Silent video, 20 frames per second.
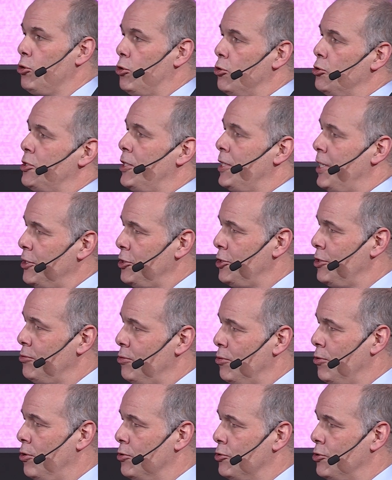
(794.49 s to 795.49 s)
constellation
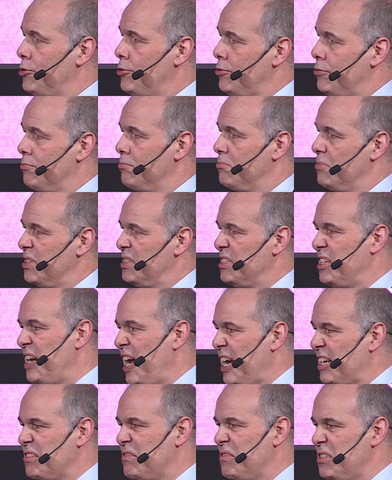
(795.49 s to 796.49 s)
to launch in the
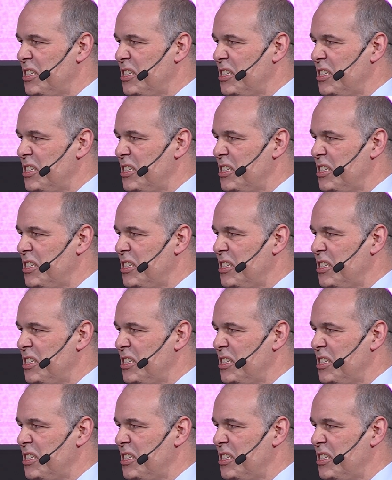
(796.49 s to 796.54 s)
next,